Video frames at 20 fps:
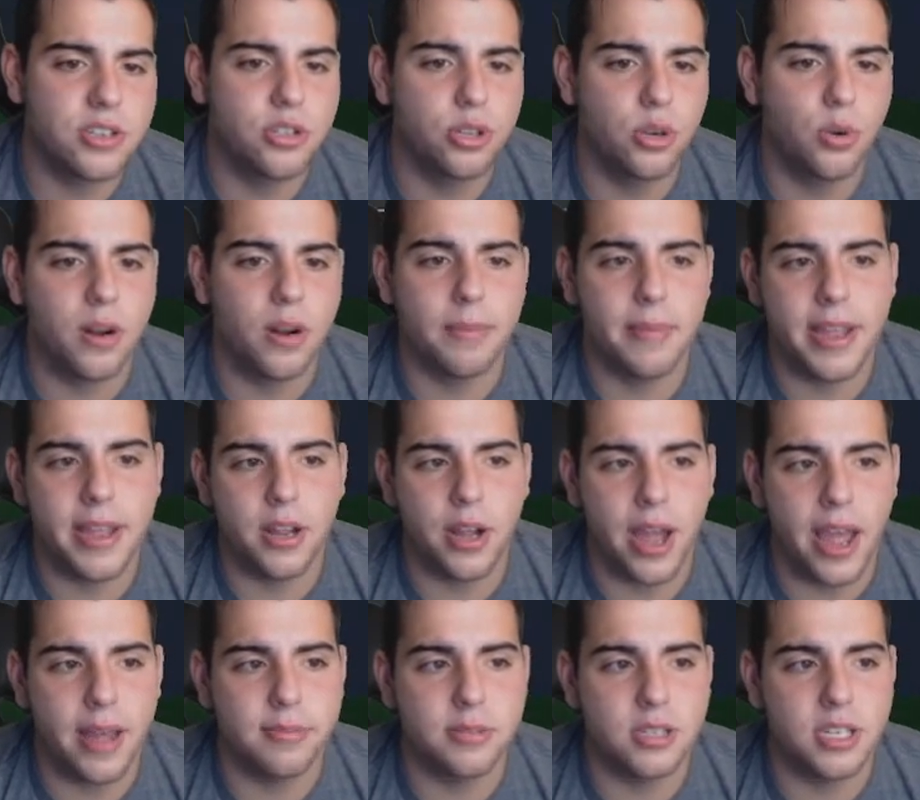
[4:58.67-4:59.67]
do want to make
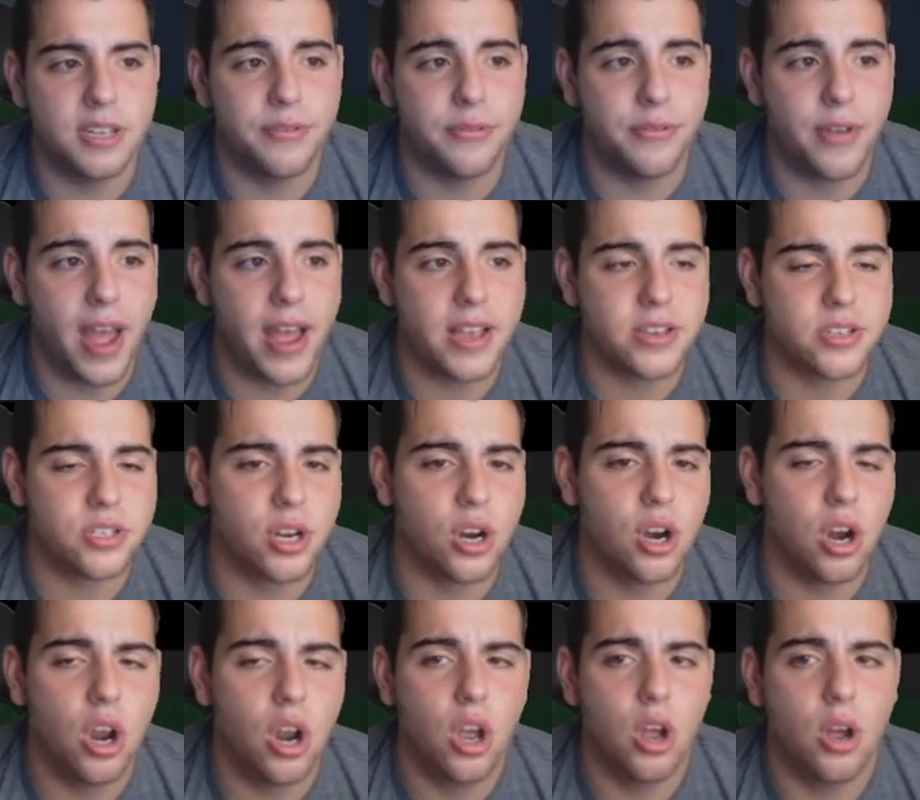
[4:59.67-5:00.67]
MT
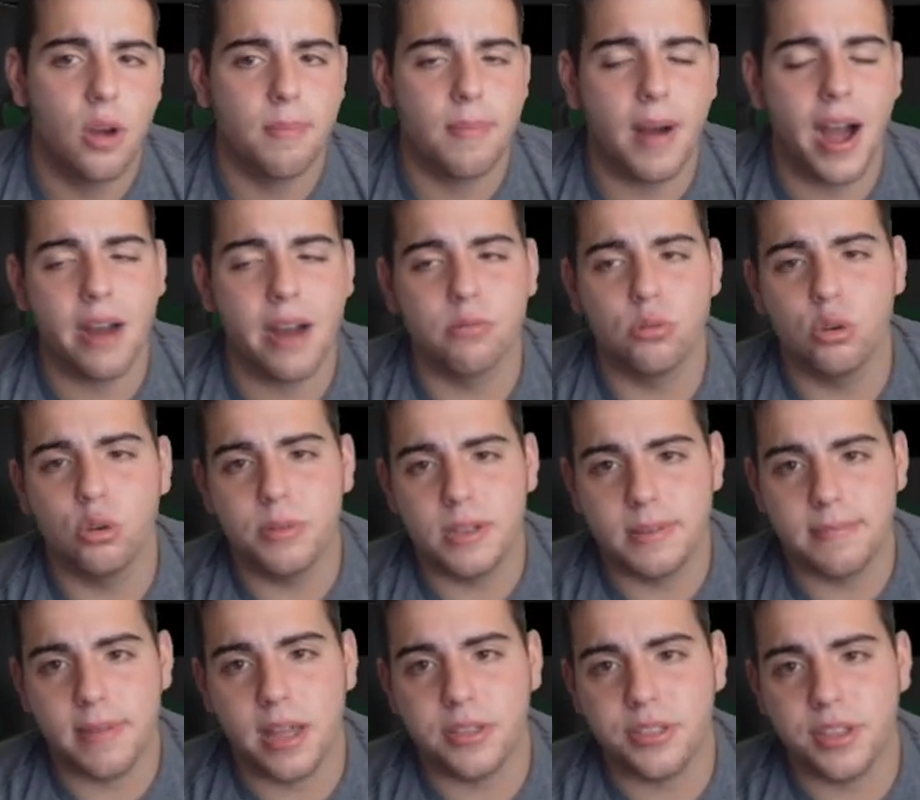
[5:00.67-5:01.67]
faster, my
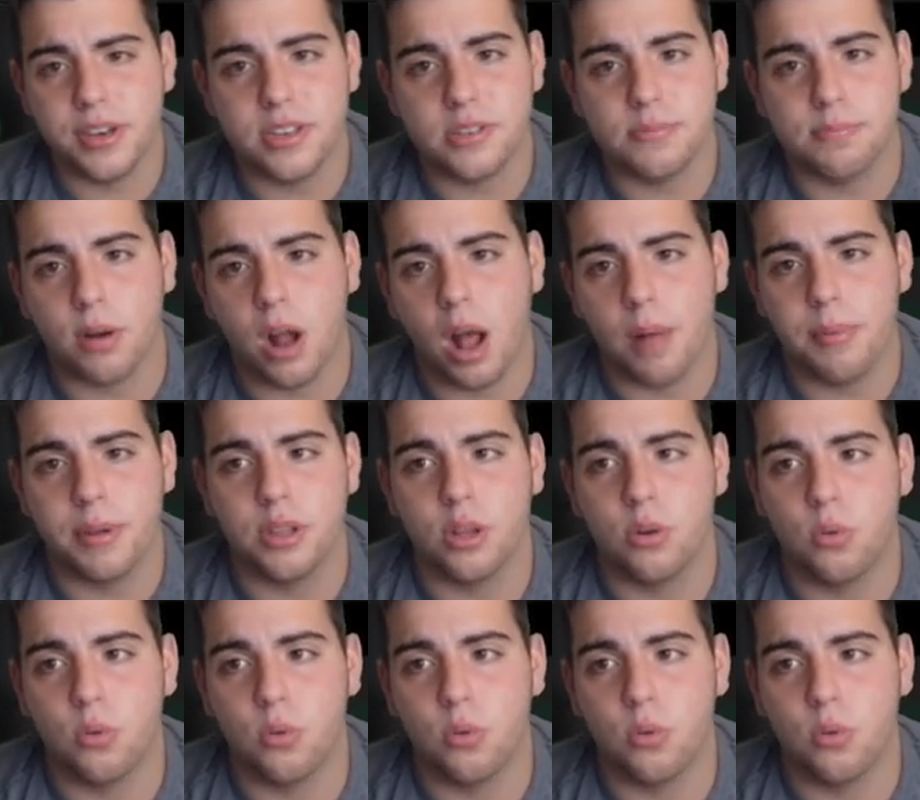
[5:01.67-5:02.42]
Ruby method is probably the